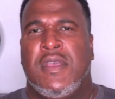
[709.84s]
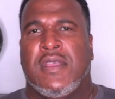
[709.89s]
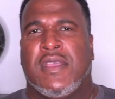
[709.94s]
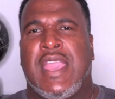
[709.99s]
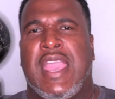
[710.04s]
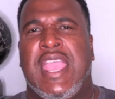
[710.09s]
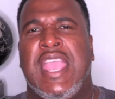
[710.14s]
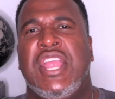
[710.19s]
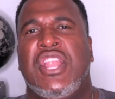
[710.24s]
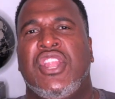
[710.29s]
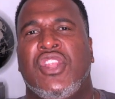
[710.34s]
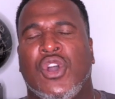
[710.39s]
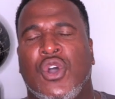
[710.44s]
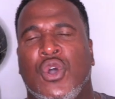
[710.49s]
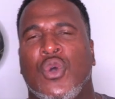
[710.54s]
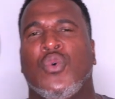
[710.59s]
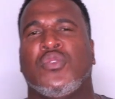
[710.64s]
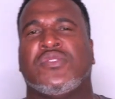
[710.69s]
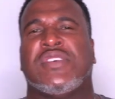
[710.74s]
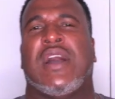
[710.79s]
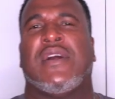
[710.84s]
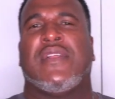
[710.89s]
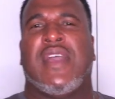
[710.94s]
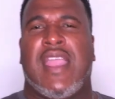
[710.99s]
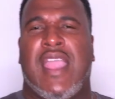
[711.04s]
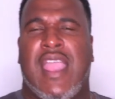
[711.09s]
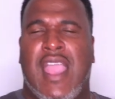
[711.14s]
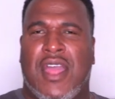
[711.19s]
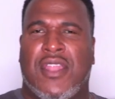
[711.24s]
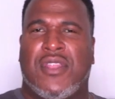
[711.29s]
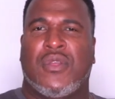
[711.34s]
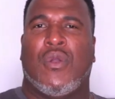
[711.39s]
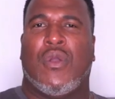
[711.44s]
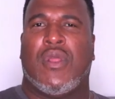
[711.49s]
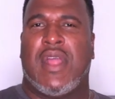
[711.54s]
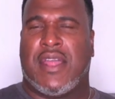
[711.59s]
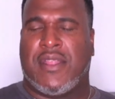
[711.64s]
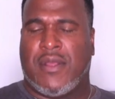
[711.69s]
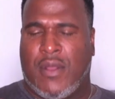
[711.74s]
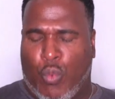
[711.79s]
Okay, he knows how to handle
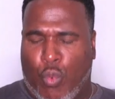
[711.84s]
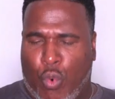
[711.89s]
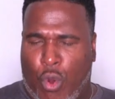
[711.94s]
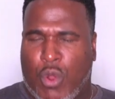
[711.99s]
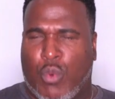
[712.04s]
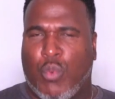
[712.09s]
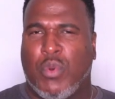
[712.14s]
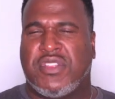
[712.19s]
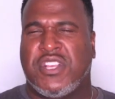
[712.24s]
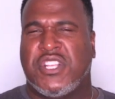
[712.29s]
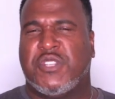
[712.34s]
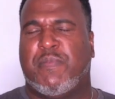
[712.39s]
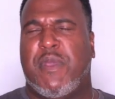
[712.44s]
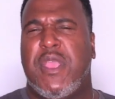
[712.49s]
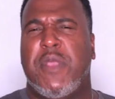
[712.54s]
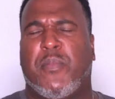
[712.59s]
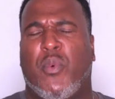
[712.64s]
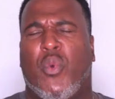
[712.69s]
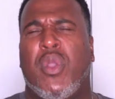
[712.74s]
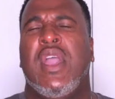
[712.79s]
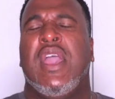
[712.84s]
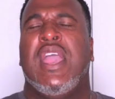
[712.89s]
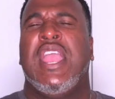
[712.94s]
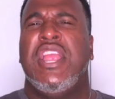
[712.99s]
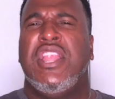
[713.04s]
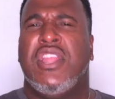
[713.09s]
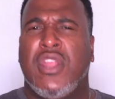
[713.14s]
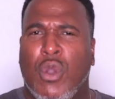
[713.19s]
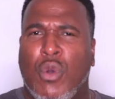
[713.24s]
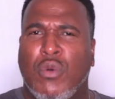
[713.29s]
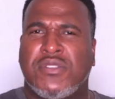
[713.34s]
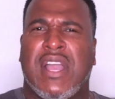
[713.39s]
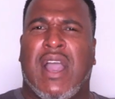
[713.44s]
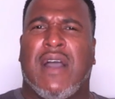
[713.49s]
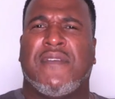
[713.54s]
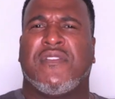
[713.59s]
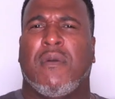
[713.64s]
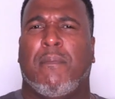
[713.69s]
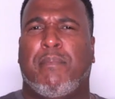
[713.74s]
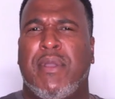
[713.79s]
and how to work with his people. He knows
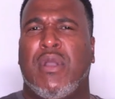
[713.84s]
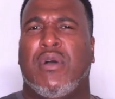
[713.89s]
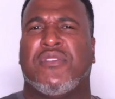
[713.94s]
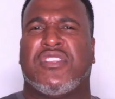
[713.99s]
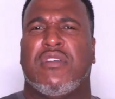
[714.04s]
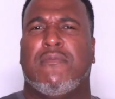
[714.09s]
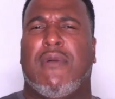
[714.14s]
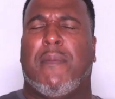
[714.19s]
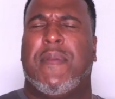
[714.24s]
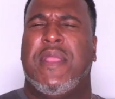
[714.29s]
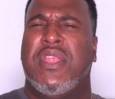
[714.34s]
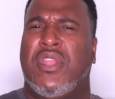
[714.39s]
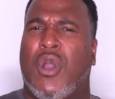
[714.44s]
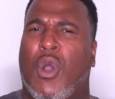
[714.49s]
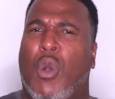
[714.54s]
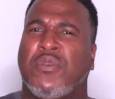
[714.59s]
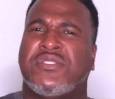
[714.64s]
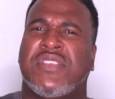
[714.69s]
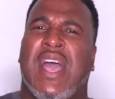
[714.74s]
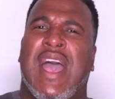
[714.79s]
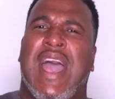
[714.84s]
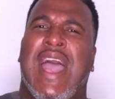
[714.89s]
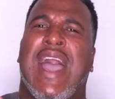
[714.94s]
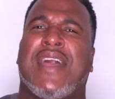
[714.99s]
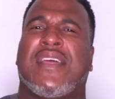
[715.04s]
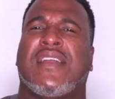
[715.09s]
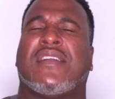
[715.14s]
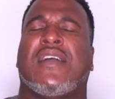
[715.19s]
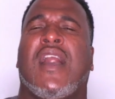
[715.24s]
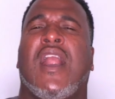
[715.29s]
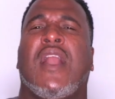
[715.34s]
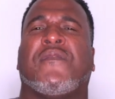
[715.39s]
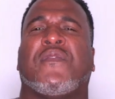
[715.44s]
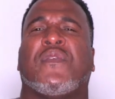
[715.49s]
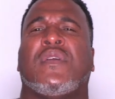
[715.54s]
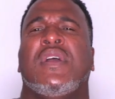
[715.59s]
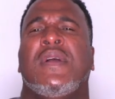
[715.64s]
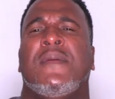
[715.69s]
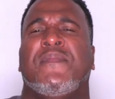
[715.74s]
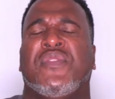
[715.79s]
how to build them up. He knows how to
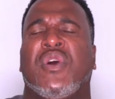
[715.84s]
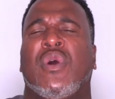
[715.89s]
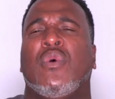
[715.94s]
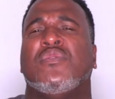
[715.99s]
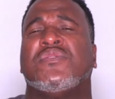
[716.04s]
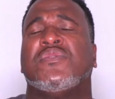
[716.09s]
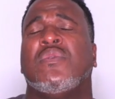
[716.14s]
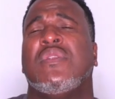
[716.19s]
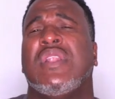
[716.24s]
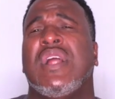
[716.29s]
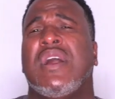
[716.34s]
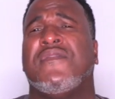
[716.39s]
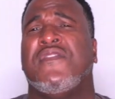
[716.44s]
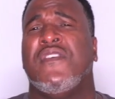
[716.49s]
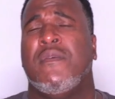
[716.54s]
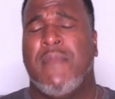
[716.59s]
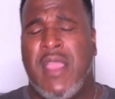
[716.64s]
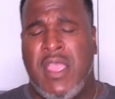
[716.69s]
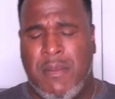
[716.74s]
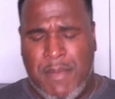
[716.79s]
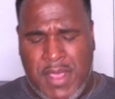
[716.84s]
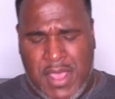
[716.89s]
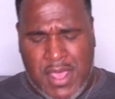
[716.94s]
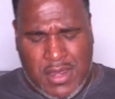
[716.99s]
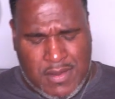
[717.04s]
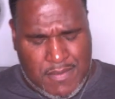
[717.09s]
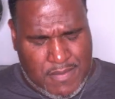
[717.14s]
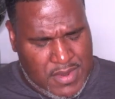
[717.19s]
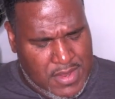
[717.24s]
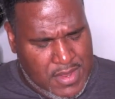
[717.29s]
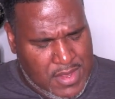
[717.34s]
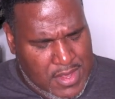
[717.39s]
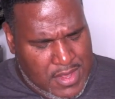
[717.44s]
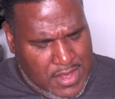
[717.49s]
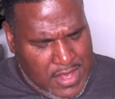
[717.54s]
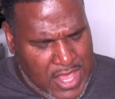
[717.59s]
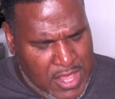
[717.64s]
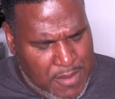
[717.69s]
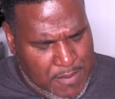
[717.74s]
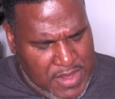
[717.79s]
comfort those who love him. Amen.
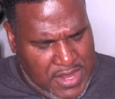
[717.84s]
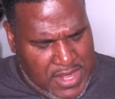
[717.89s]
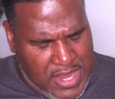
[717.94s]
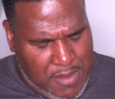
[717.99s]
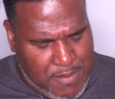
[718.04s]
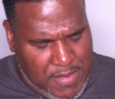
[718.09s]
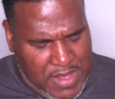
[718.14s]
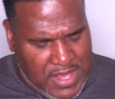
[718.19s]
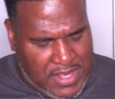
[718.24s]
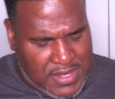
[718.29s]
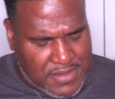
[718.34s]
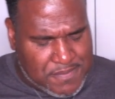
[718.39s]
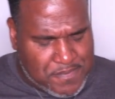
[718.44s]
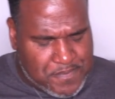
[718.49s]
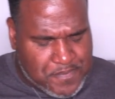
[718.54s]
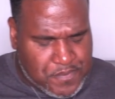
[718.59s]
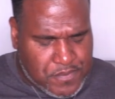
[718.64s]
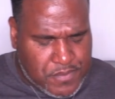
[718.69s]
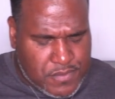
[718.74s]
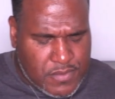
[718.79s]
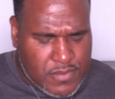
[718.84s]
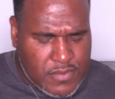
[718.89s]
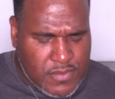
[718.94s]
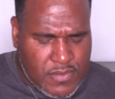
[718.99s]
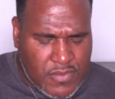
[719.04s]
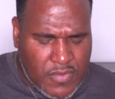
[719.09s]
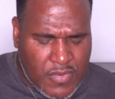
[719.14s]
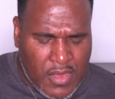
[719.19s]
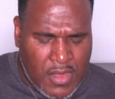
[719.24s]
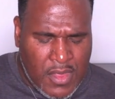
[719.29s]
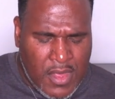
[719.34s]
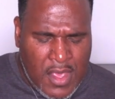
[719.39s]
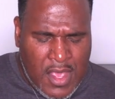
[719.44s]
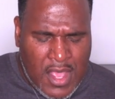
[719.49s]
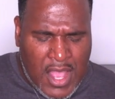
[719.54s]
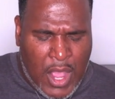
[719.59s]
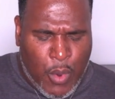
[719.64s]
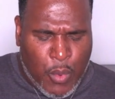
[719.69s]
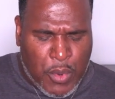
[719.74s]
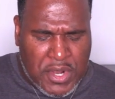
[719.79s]
Amen. Amen. I